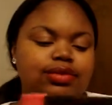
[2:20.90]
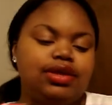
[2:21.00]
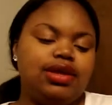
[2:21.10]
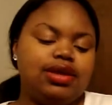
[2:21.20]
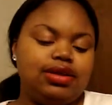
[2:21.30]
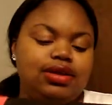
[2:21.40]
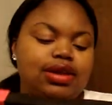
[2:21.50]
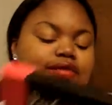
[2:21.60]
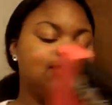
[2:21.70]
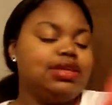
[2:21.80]
Yeah,
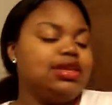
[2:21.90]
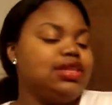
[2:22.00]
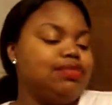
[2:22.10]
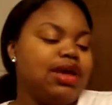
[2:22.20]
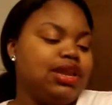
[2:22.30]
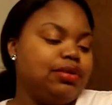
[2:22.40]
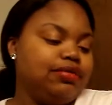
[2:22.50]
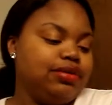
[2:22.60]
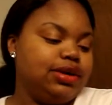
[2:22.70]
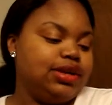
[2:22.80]
I've never seen this palette
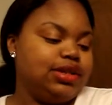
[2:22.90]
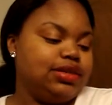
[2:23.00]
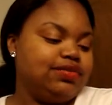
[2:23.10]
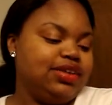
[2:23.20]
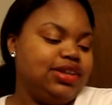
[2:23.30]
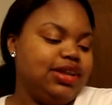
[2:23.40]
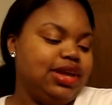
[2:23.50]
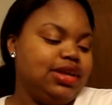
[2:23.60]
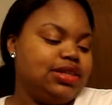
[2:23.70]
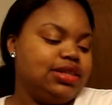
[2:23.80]
before. This is really
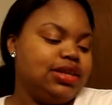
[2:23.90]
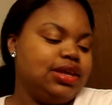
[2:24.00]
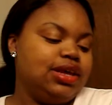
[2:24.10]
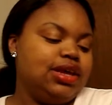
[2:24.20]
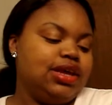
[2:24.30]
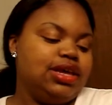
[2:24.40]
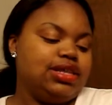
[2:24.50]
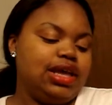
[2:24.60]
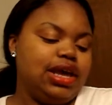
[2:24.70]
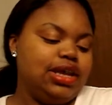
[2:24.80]
nice.
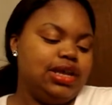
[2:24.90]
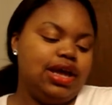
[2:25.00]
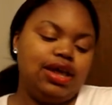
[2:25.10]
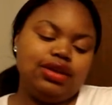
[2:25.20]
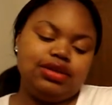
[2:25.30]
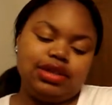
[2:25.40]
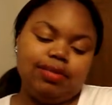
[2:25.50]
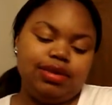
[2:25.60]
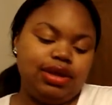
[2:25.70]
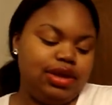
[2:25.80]
There's 80 colors
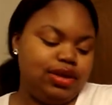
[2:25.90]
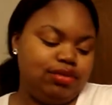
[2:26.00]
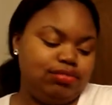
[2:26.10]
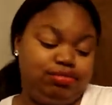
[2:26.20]
up in here.